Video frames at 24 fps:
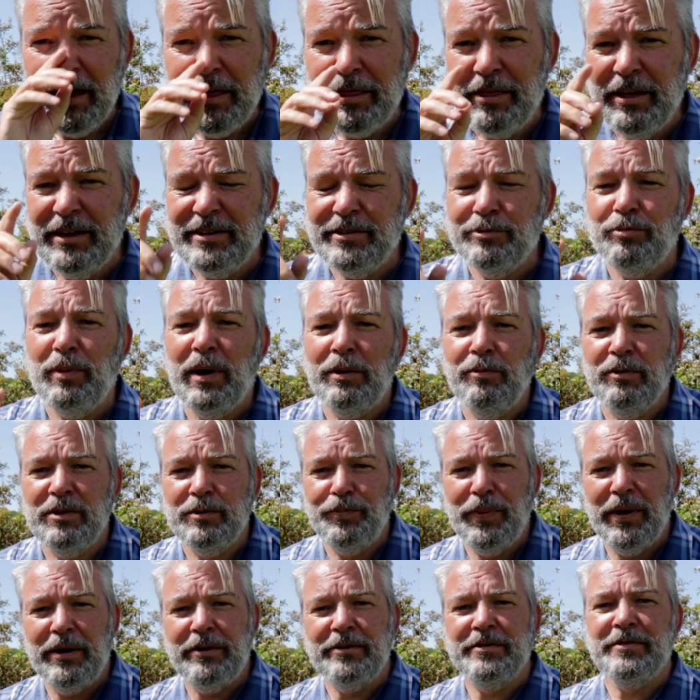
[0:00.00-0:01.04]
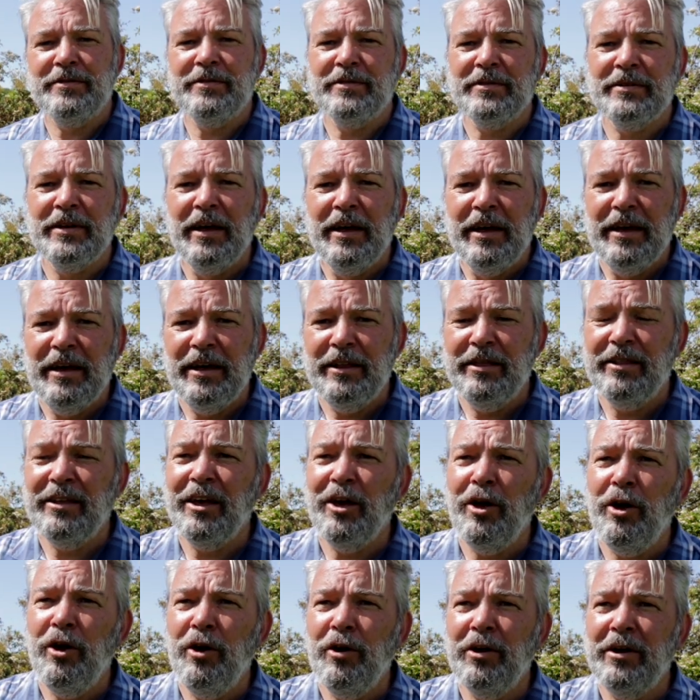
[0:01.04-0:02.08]
This one was built in the
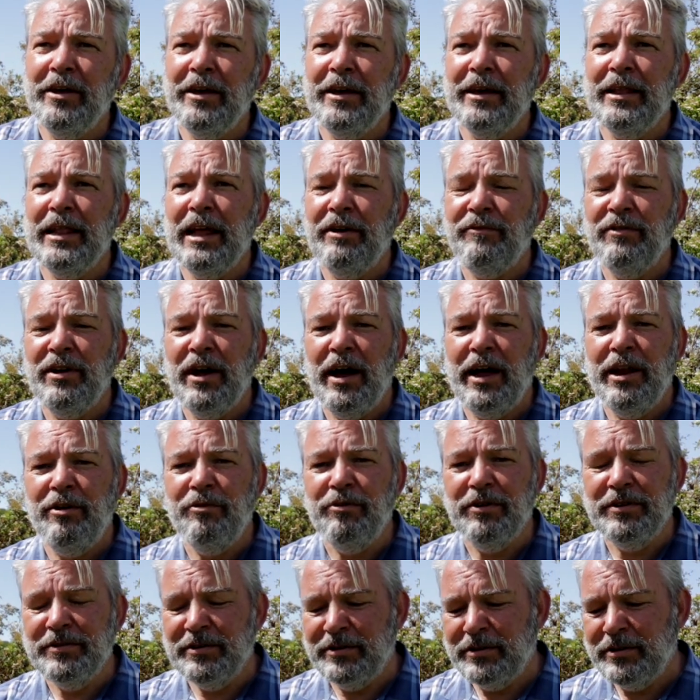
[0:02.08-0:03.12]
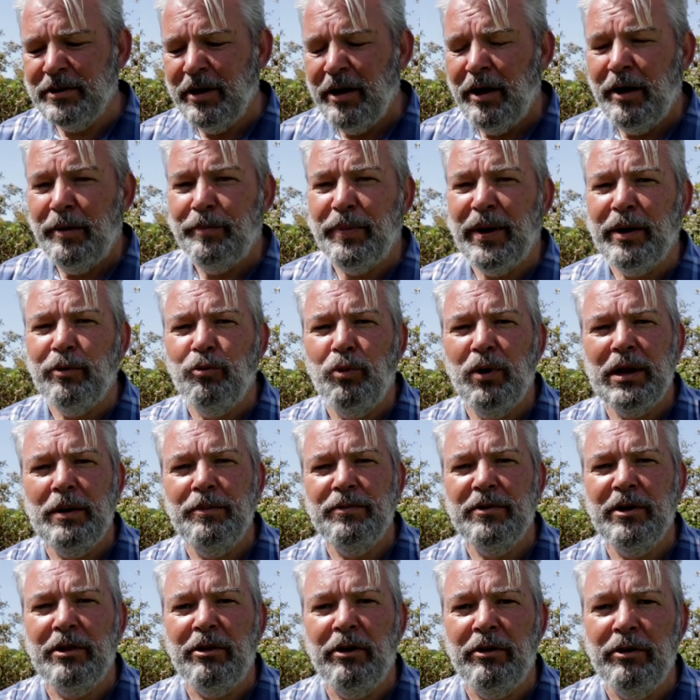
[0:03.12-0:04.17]
early 1100s by
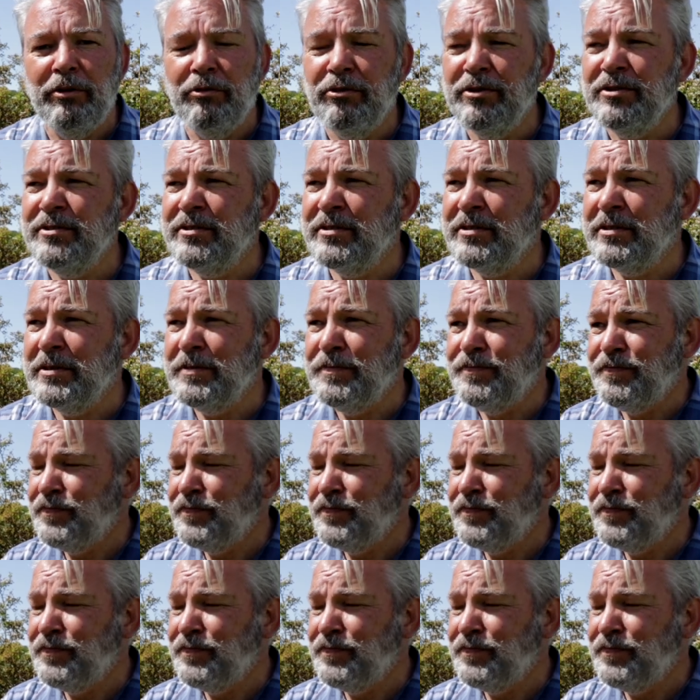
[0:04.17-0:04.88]
William de Londres.